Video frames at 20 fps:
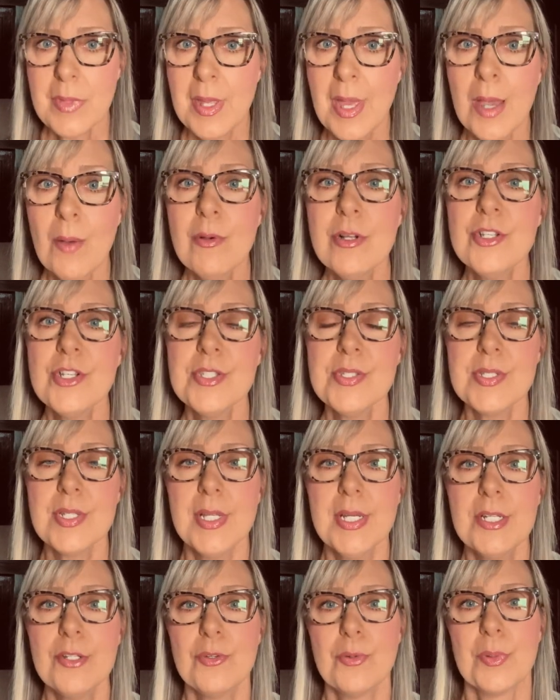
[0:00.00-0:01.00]
I would just
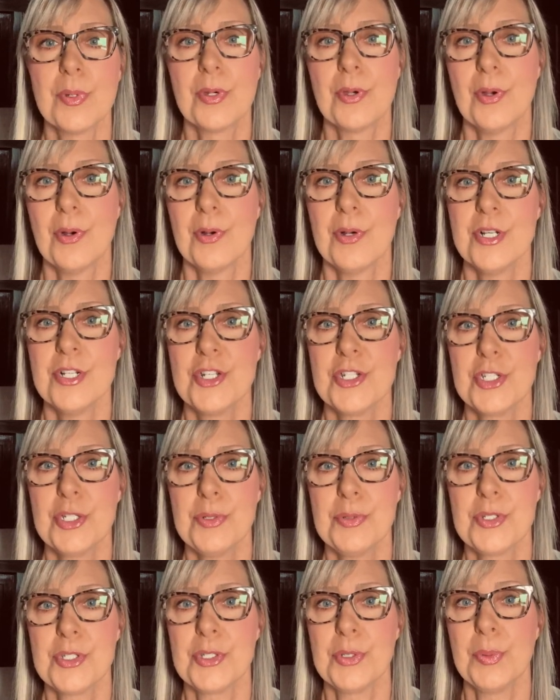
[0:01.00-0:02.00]
like to encourage
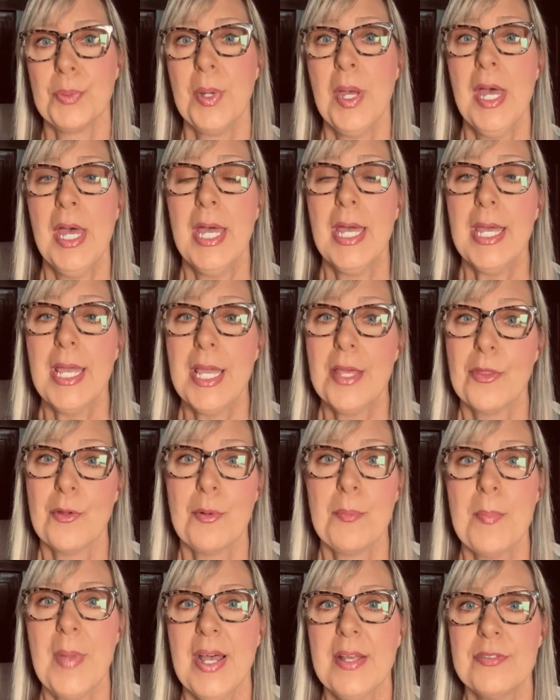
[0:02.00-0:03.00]
you to
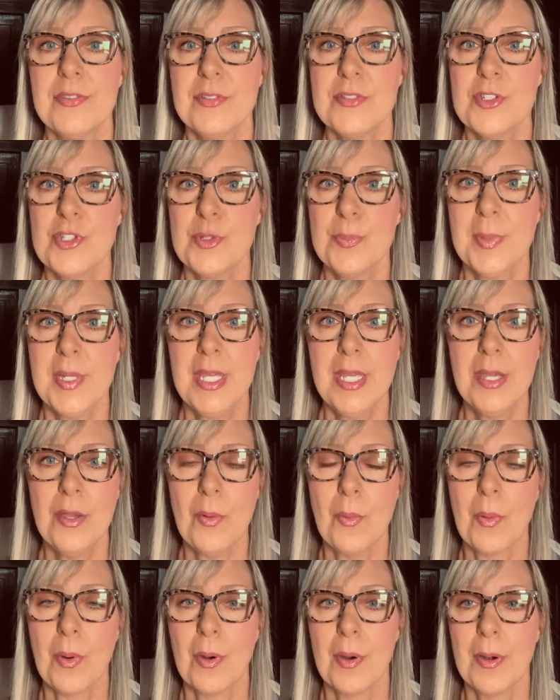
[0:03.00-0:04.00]
either message me,
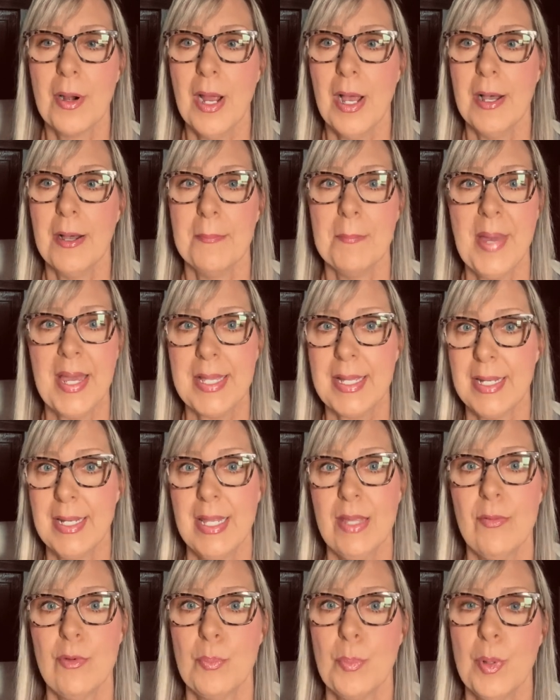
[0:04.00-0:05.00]
or I can
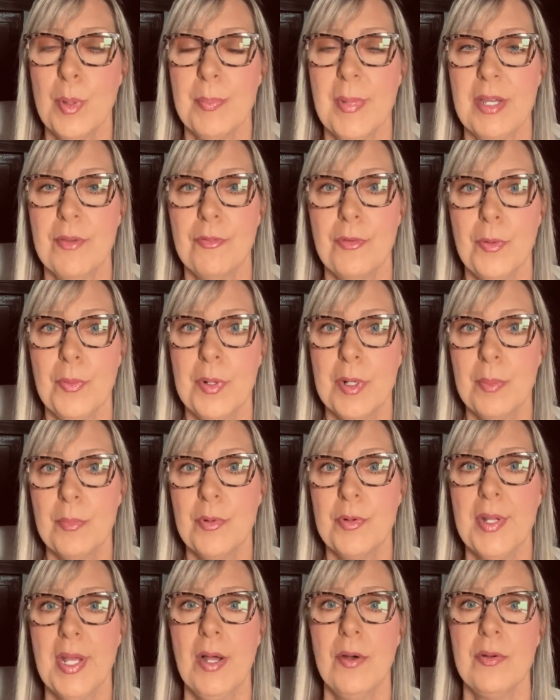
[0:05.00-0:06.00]
even put my phone
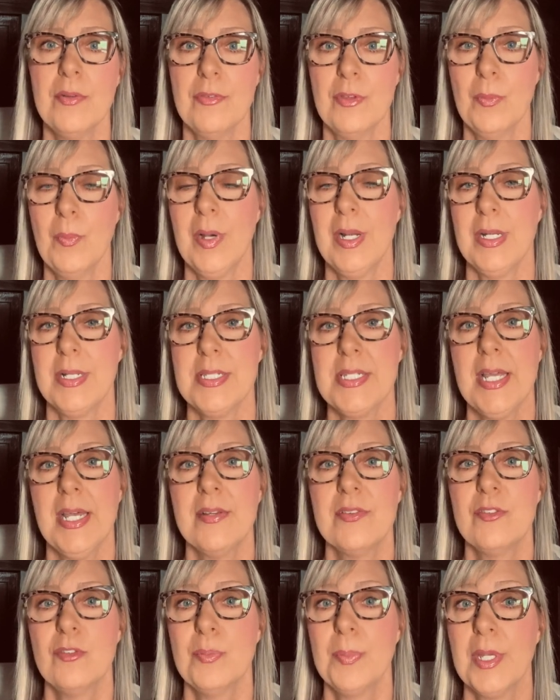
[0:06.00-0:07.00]
number down if you want to
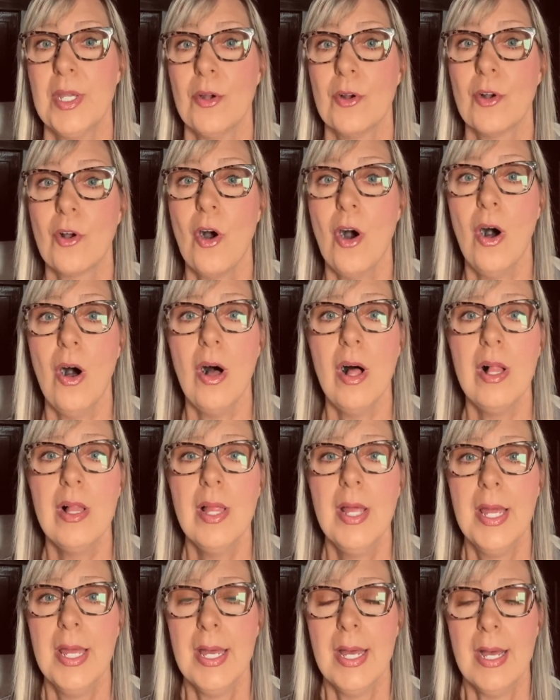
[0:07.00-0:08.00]
text me or
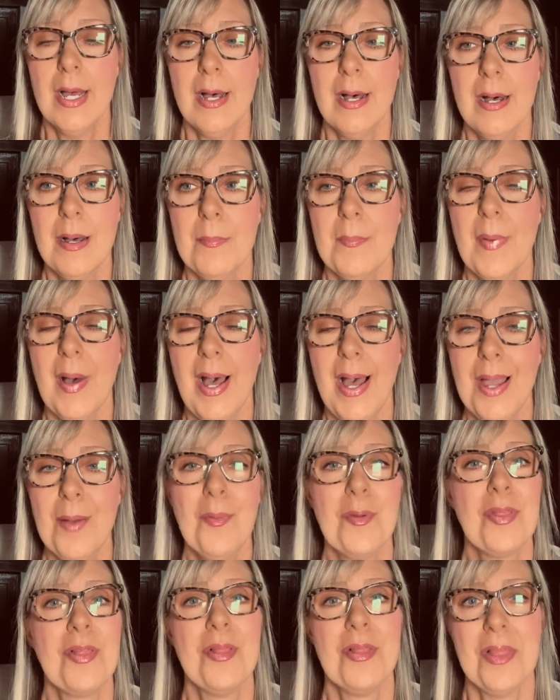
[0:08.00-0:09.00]
call. I
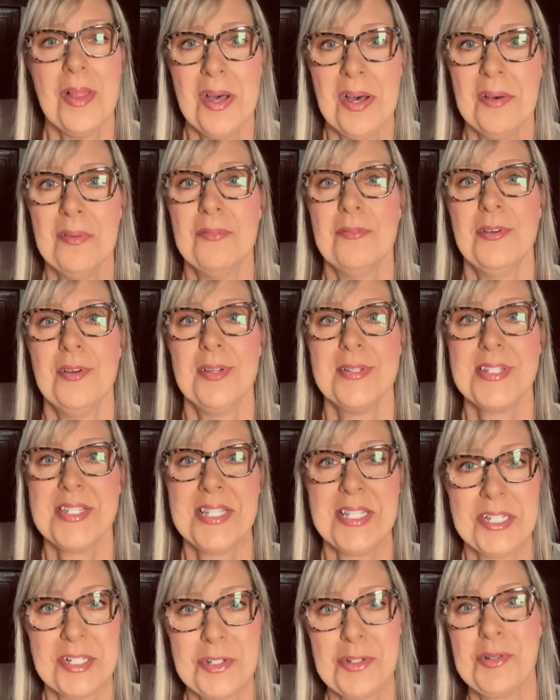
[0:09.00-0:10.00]
would love
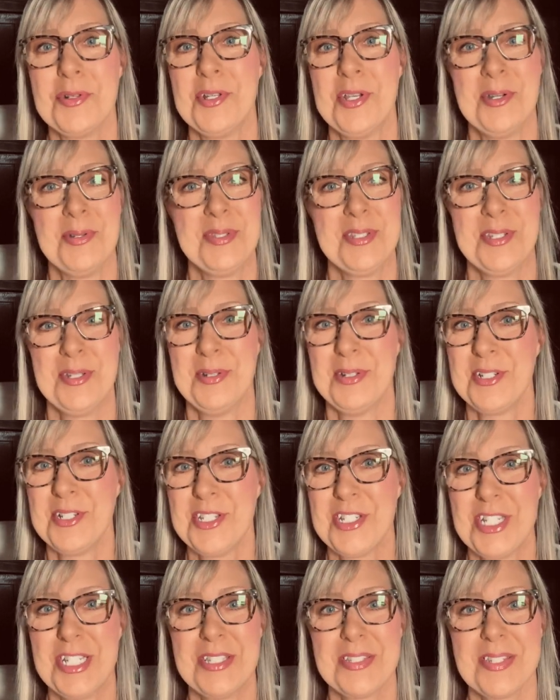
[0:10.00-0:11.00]
to introduce you to
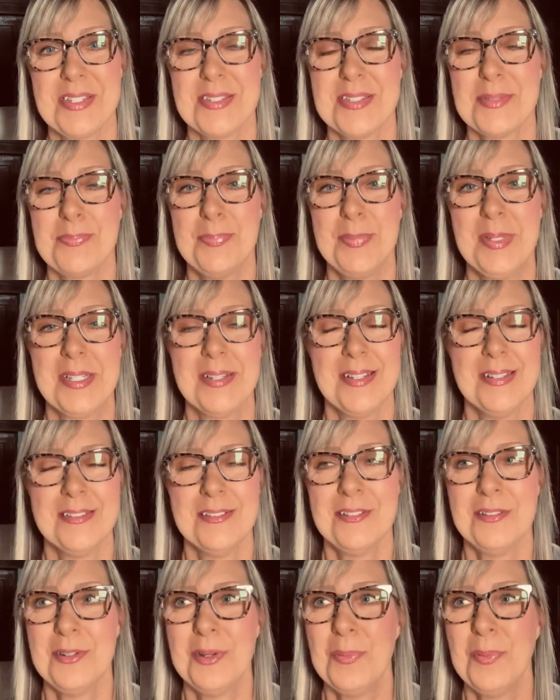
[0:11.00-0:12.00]
Jesus,
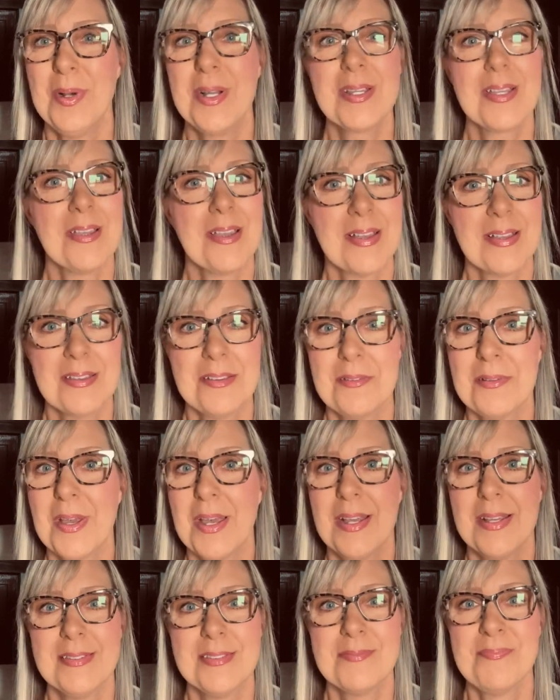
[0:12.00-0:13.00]
because you know what, you
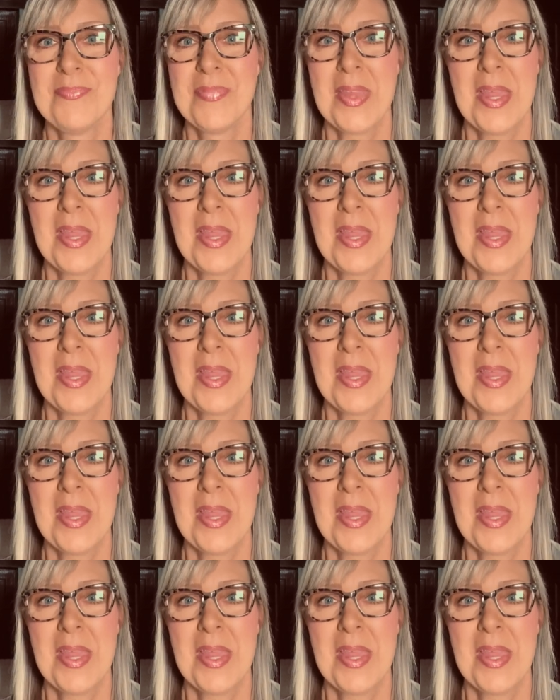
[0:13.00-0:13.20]
guys,